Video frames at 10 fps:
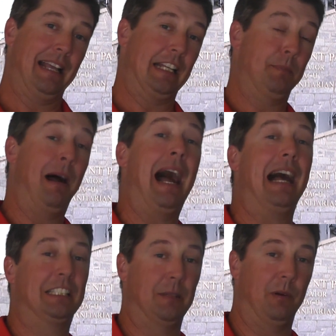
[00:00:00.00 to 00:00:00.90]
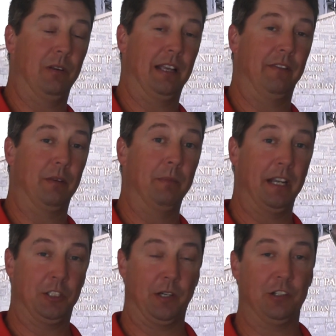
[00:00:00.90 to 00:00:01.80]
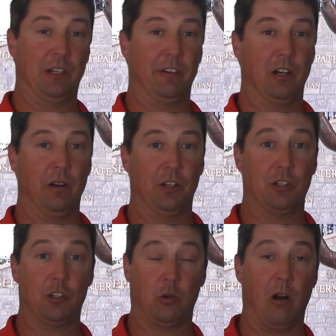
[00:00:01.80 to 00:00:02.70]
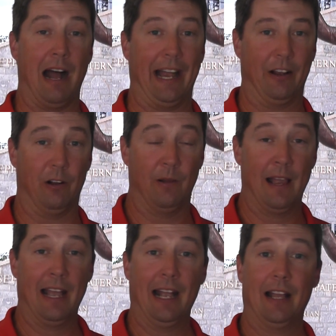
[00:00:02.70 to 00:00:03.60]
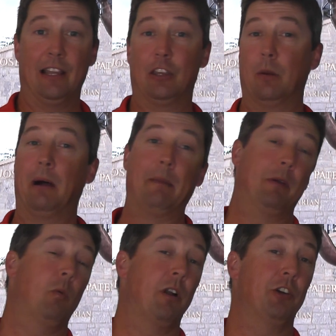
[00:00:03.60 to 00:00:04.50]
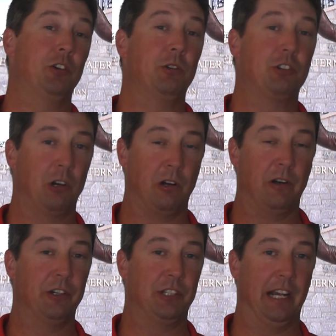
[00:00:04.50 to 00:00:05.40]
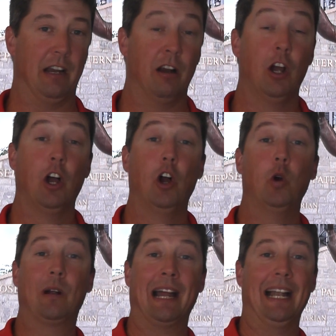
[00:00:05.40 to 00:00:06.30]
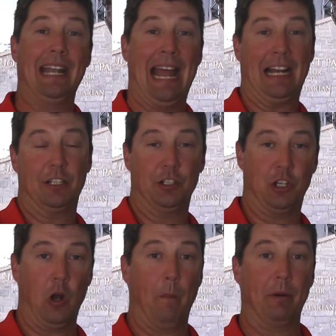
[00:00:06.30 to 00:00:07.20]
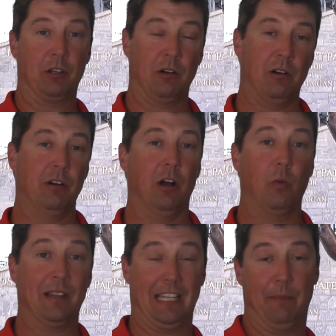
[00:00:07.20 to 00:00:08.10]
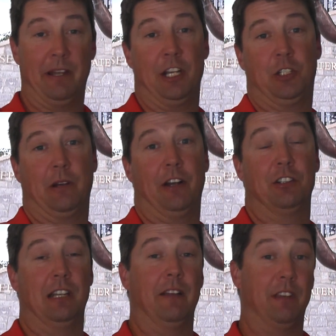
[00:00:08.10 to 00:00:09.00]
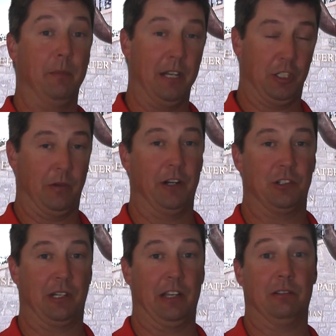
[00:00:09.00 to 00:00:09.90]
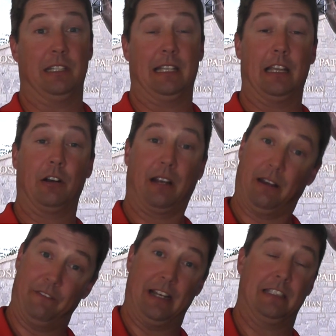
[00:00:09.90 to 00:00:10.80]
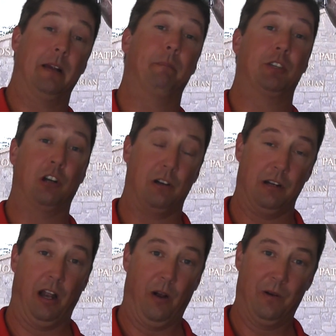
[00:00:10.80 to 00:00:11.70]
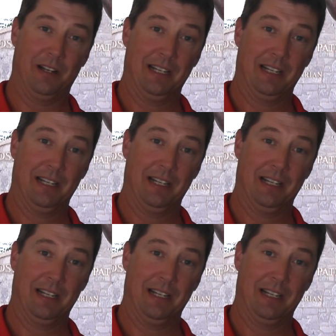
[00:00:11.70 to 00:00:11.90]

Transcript: it's possible that if the administrators ever go to trial, that there might be one or two jurors there who connect Joe Paterno with the administrators, and if the administrators are guilty, then they're convicting Paterno,